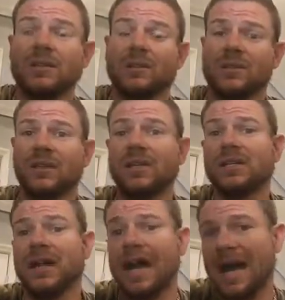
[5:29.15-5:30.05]
So if you're
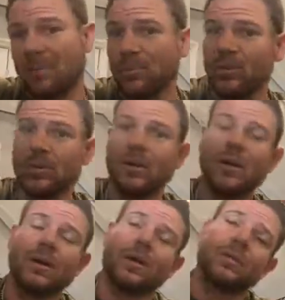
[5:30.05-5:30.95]
eating an apple
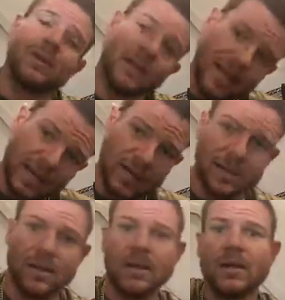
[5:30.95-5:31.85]
or a
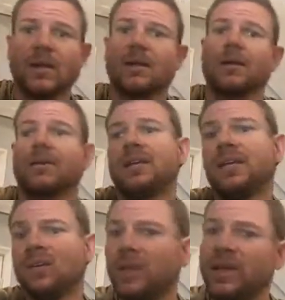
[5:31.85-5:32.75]
banana or
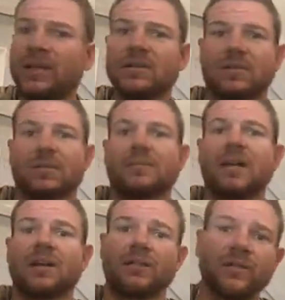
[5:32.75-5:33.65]
kiwis or some
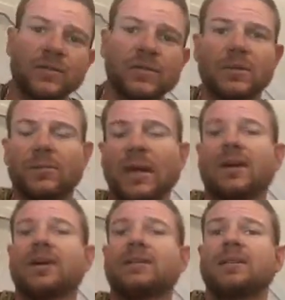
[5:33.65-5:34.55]
kind of fruits or
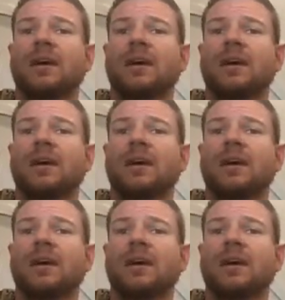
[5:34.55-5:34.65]
berries,